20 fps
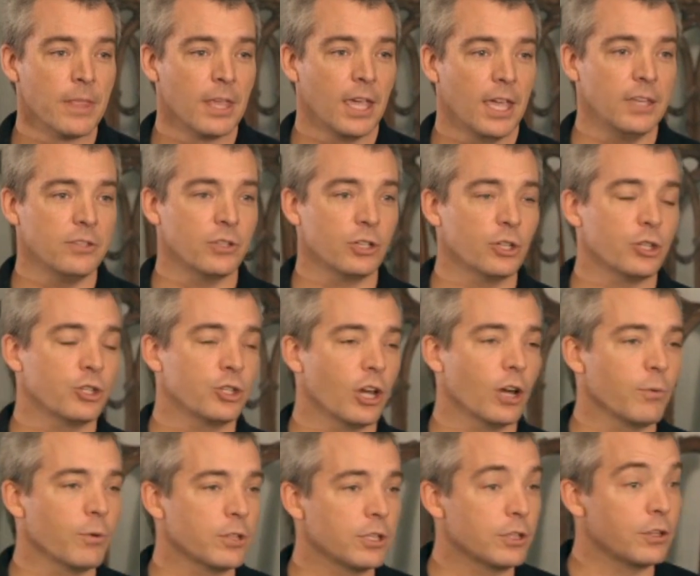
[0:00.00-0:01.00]
He's going to share
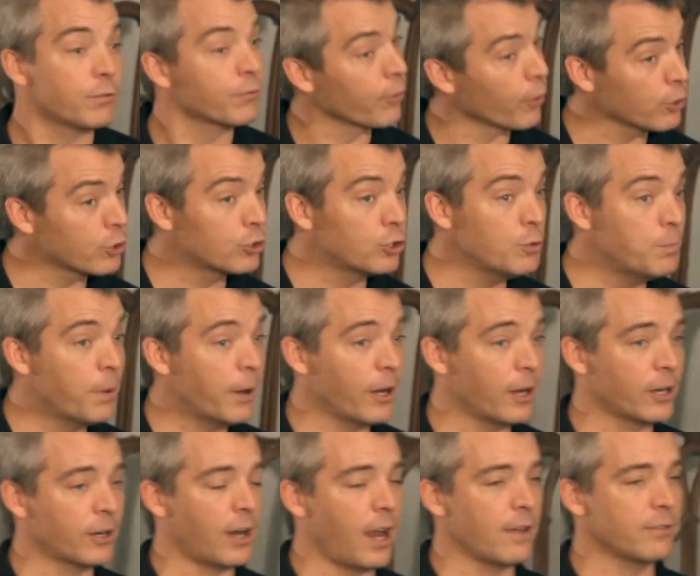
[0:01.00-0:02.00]
with you the first two
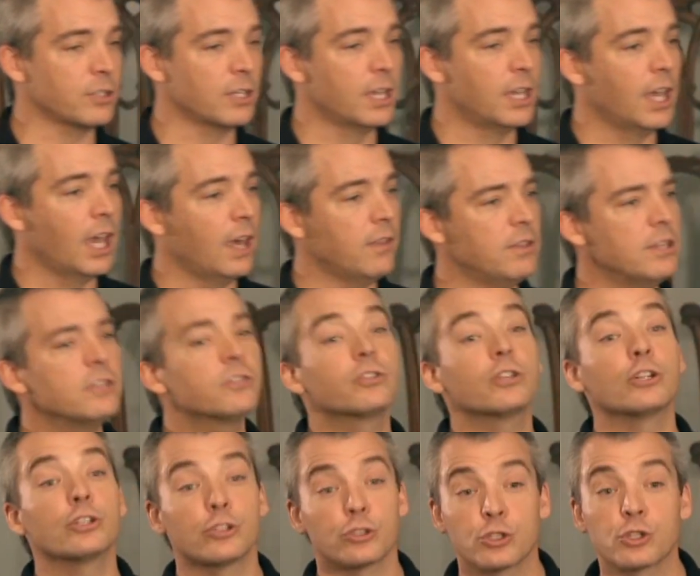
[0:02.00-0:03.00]
paragraphs. And then he's
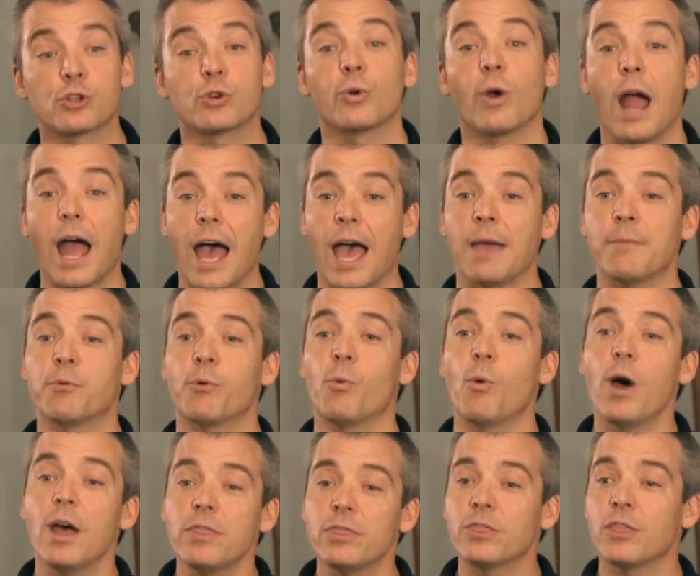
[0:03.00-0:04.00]
going to describe
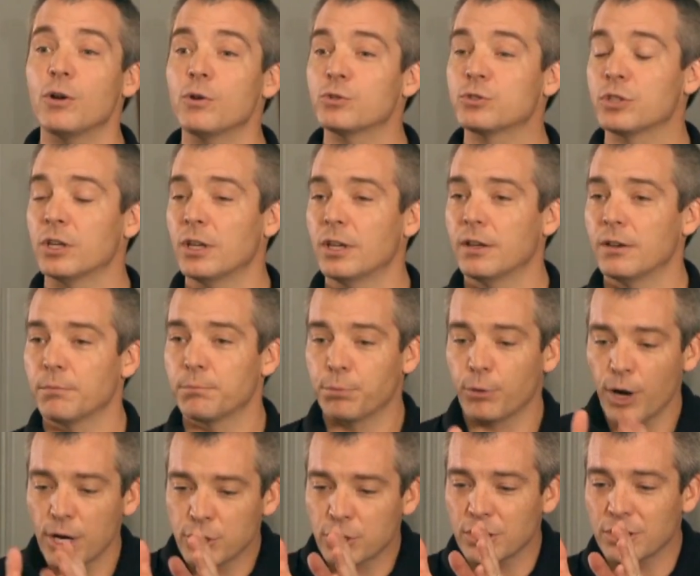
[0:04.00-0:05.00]
what those
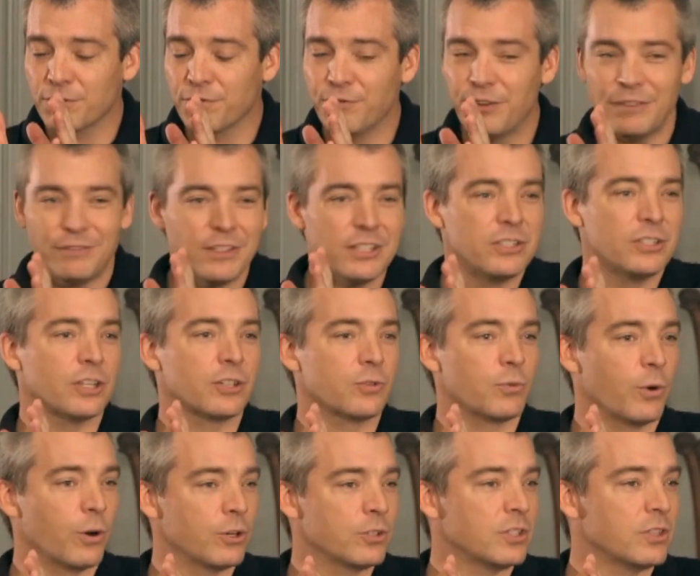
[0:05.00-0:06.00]
precious 56
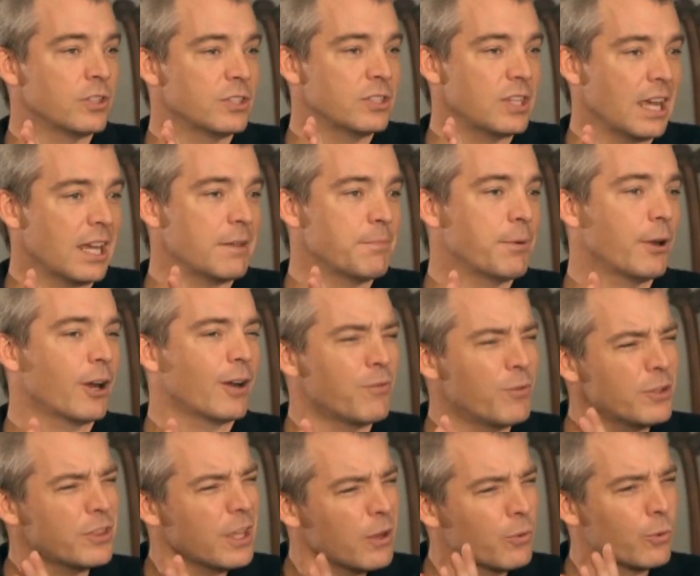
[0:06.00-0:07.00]
words in the second paragraph,
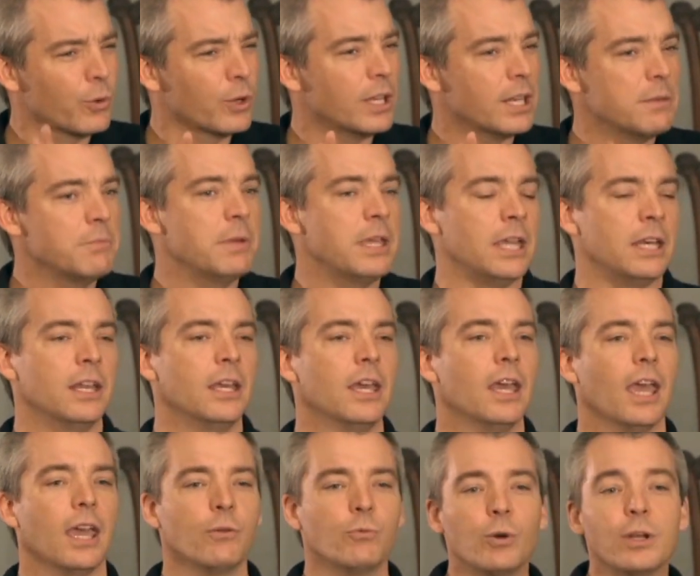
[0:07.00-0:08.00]
what they really mean
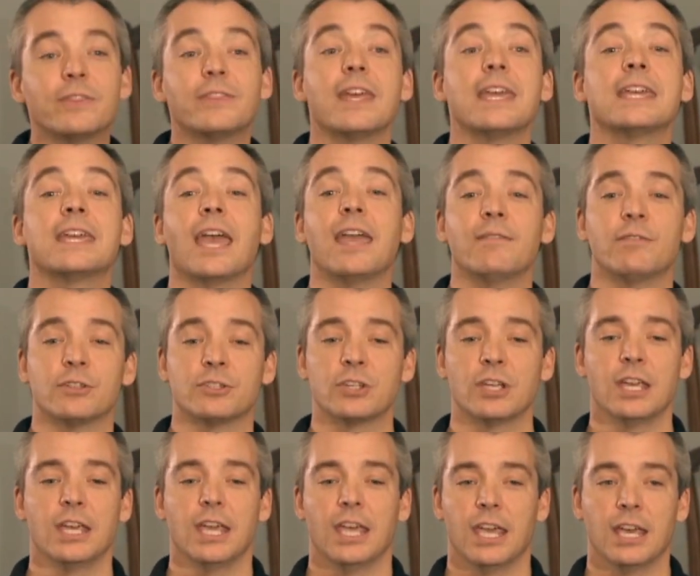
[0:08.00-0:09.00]
and what they gave us
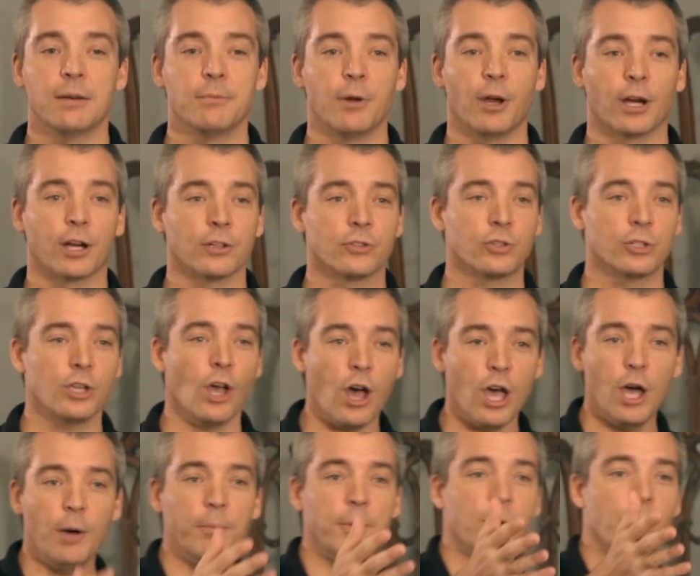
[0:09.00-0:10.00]
in America. So y'all
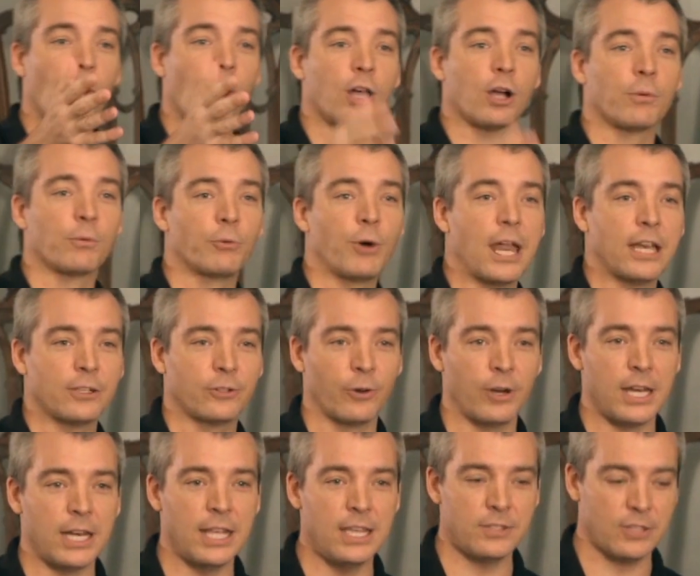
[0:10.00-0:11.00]
help me welcome Rhett
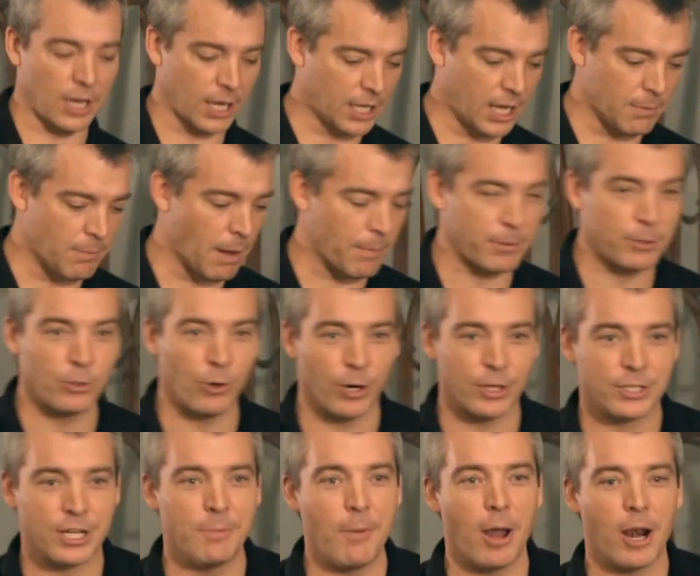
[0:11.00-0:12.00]
Green. He's going to come up and join
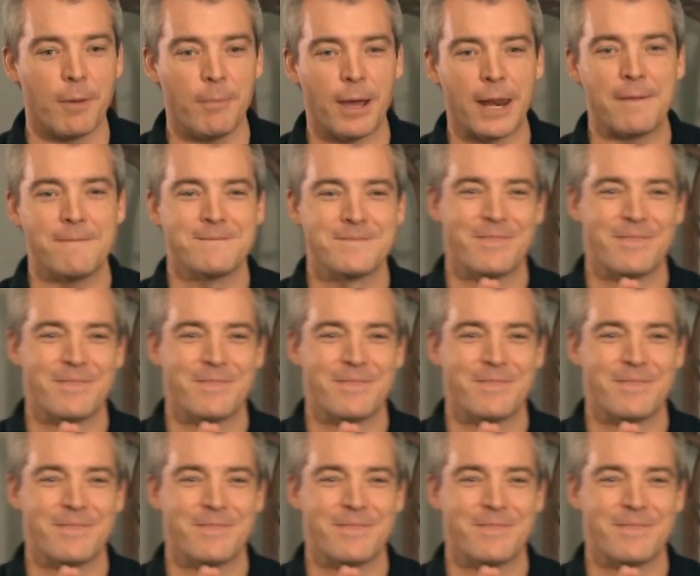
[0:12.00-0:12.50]
us. Come on up, buddy.